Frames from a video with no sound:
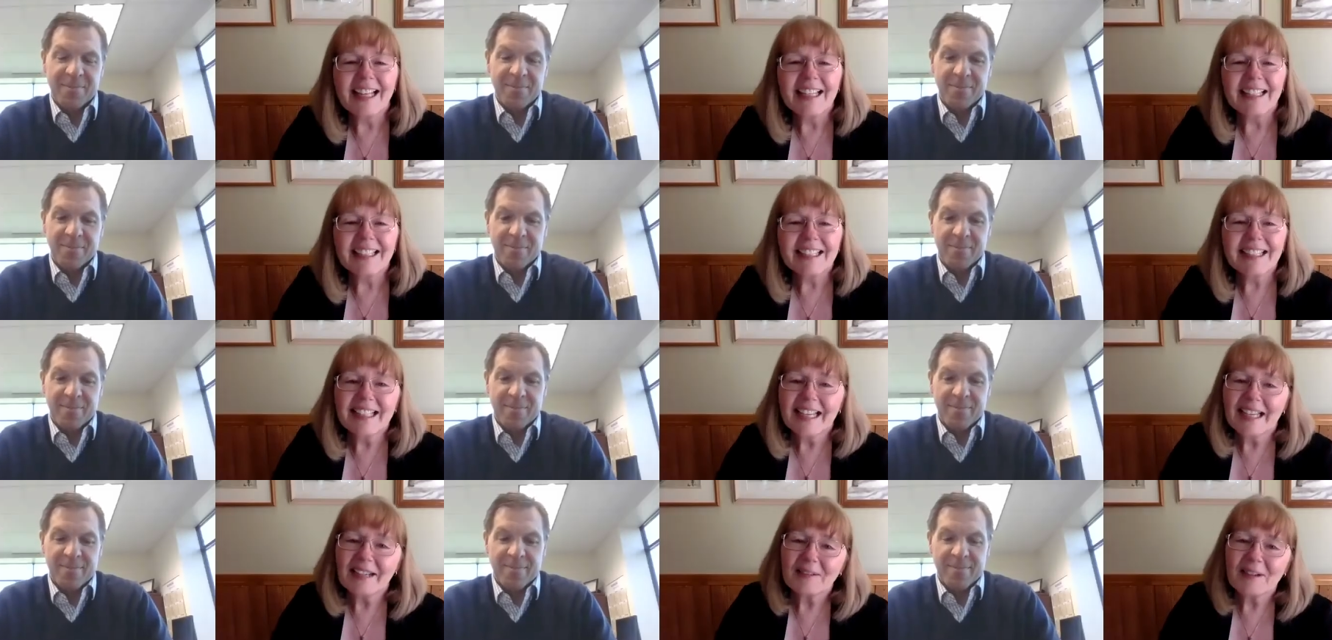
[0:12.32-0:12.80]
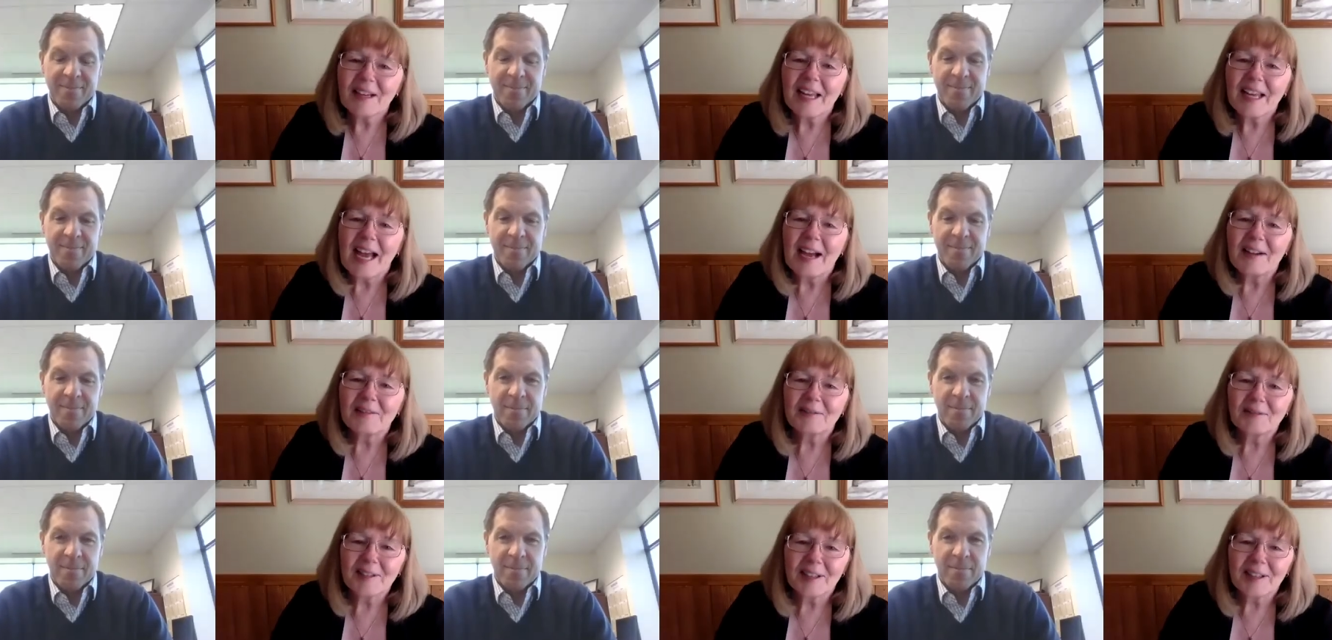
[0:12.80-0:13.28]
Speaker 1: Today we
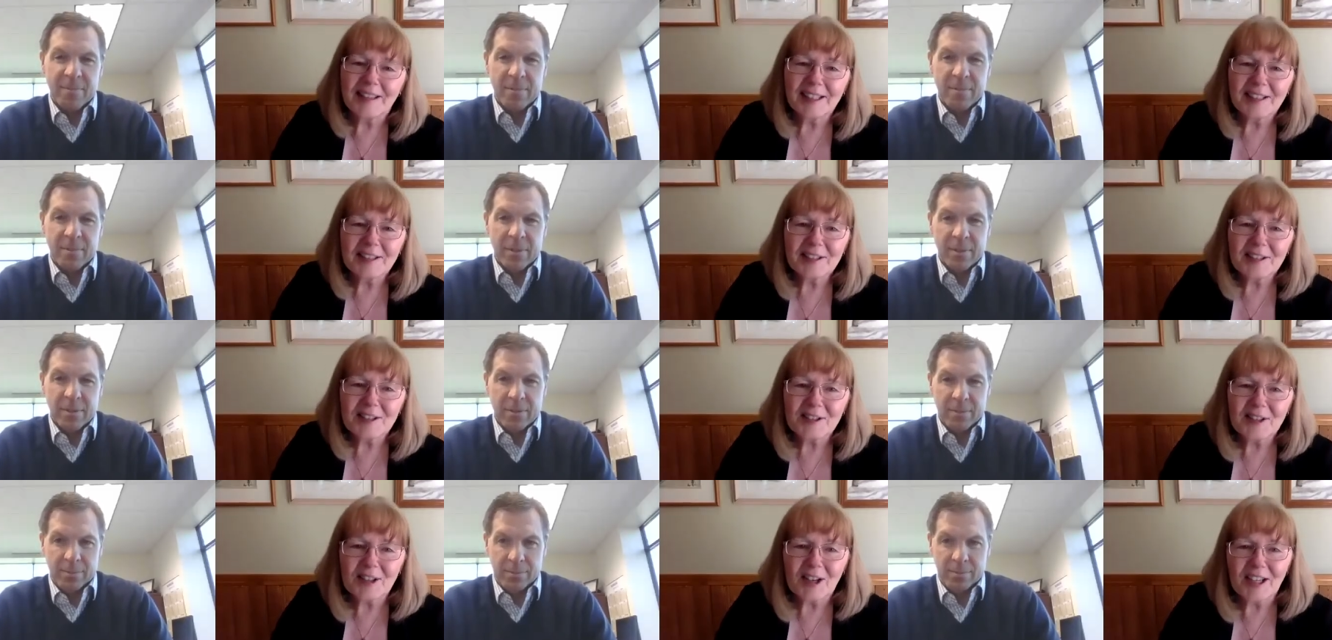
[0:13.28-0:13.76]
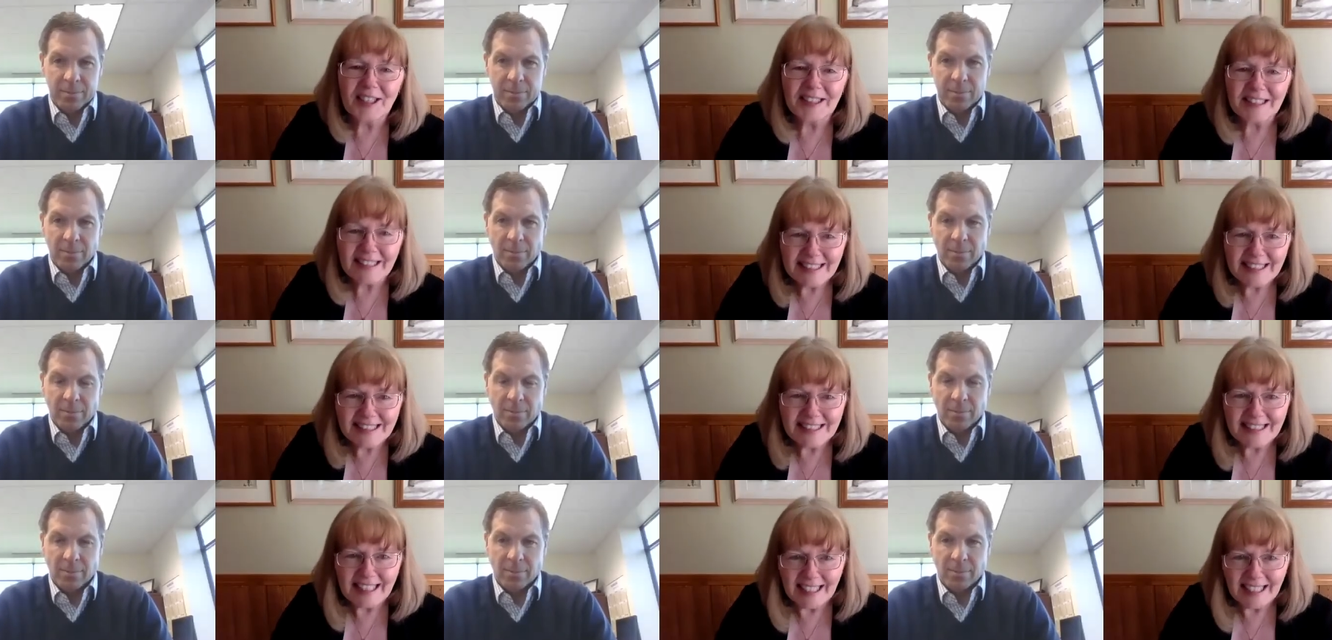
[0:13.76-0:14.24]
have with us John
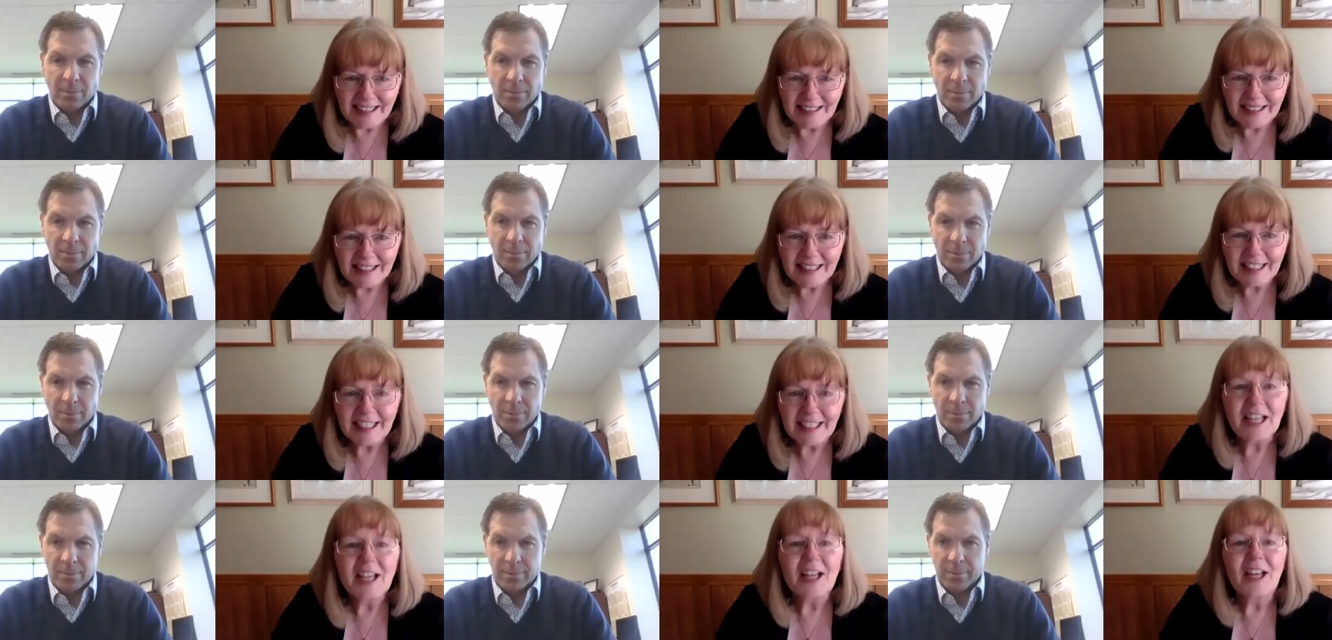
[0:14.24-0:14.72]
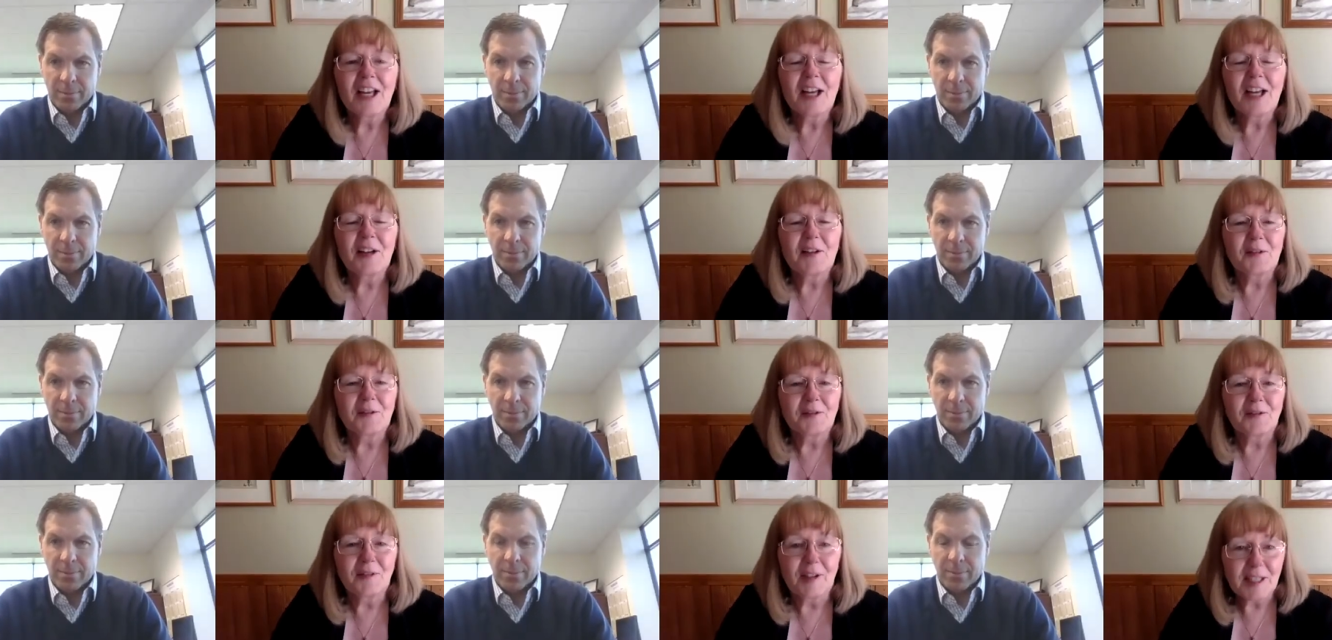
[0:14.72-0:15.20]
Stahley,
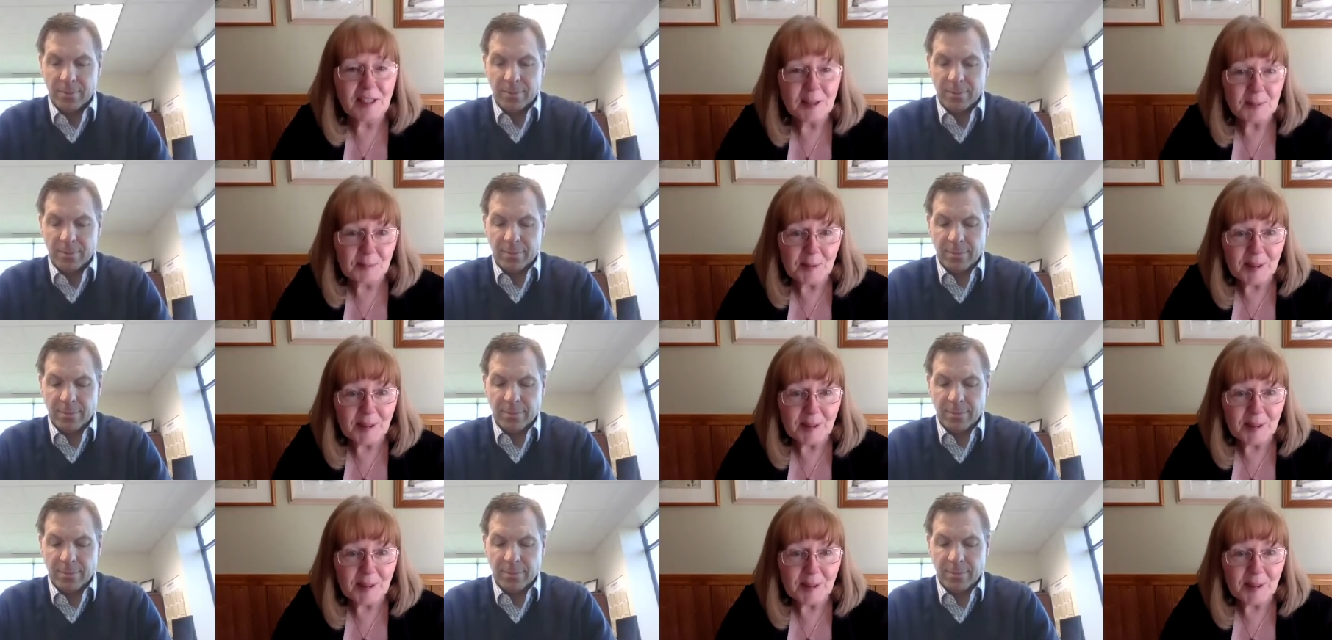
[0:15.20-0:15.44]
Vice